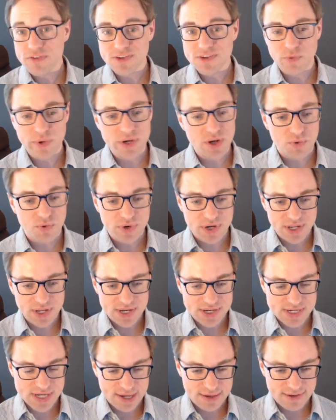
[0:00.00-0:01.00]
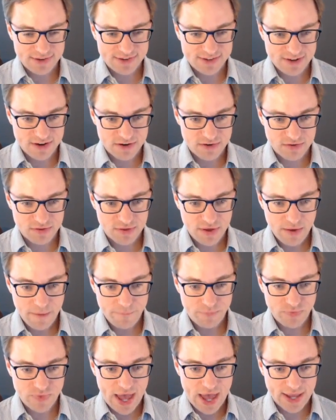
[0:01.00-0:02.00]
so we don't need to consider
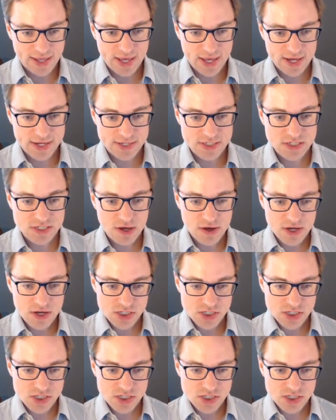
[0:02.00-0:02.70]
that case.